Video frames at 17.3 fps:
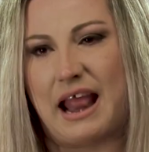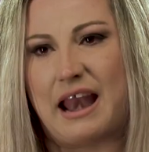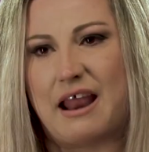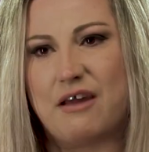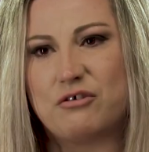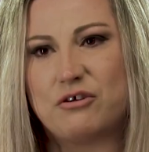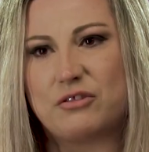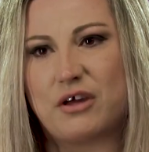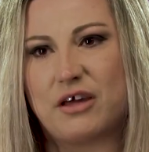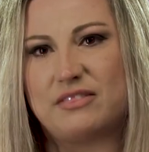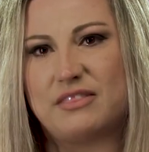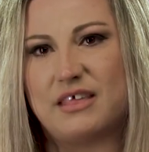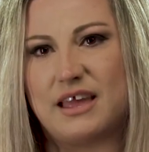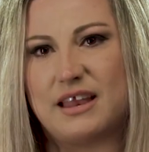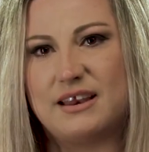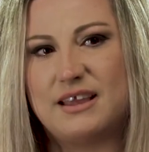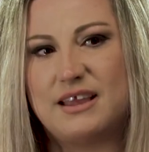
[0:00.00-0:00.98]
I never thought
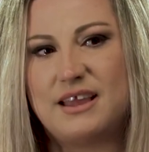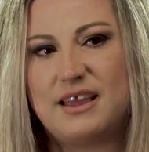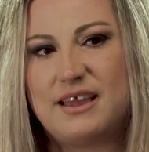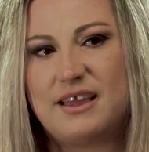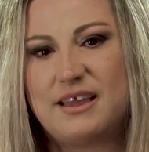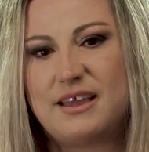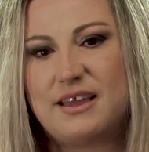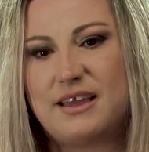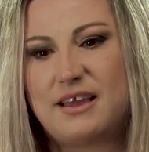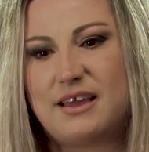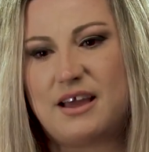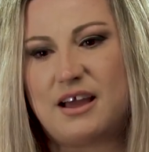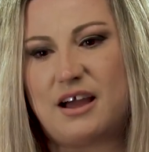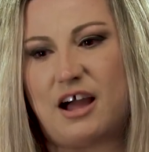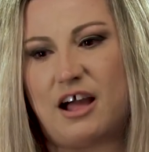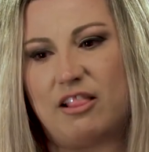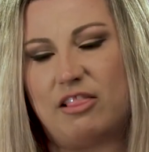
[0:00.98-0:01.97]
that a